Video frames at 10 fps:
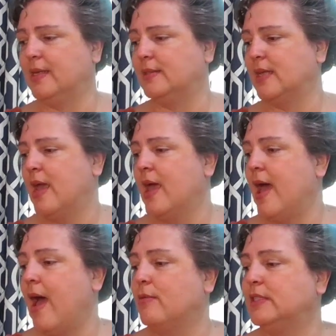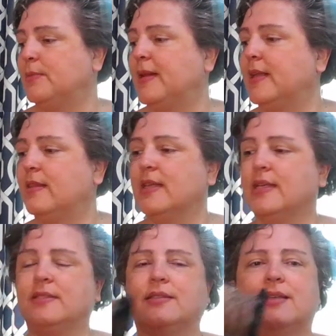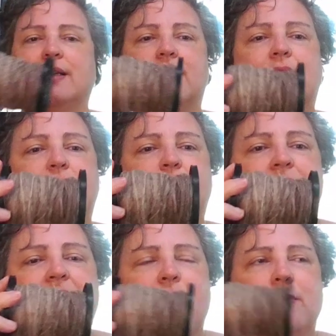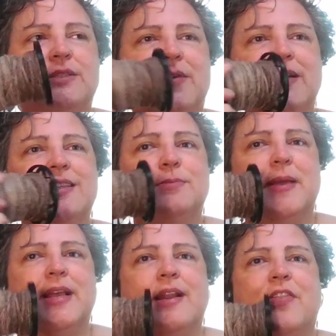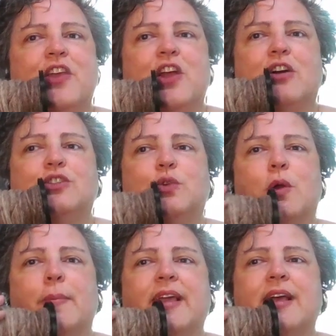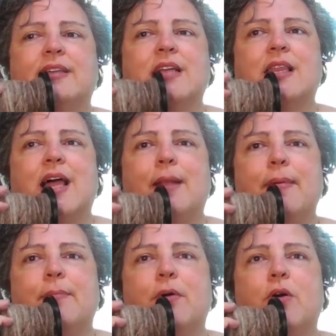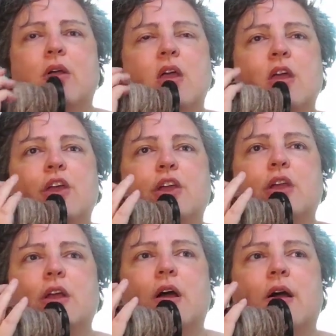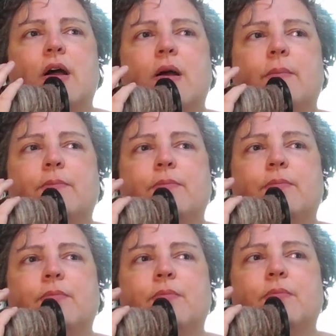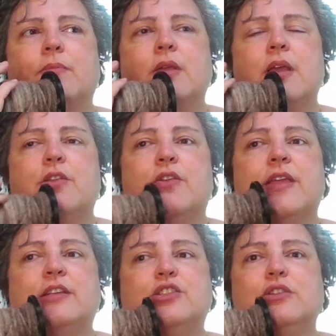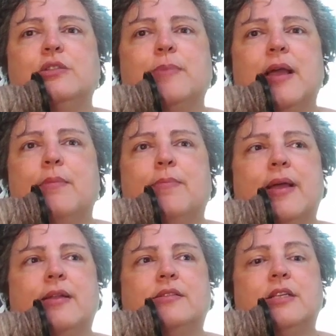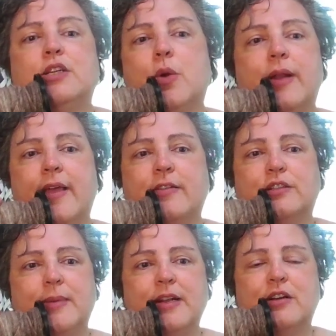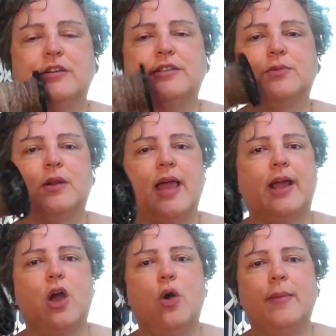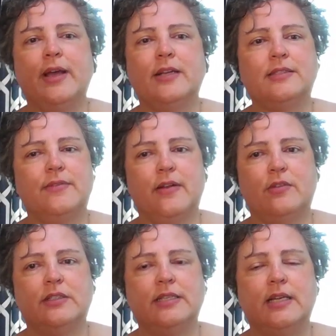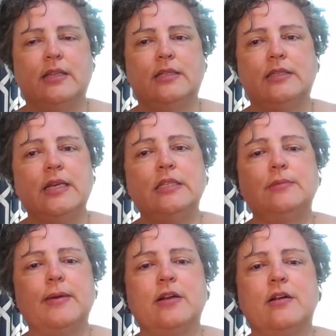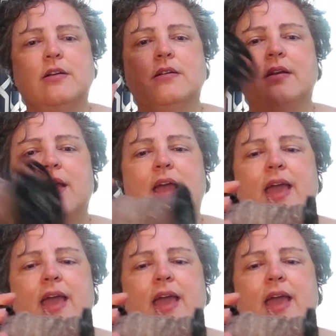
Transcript: because I was spending this. Um, it was fun to spend at the yarn store because a lot of people, um, either that do spend but didn't know any other spinners, were like, "Oh my goodness, I've never seen this e spinner."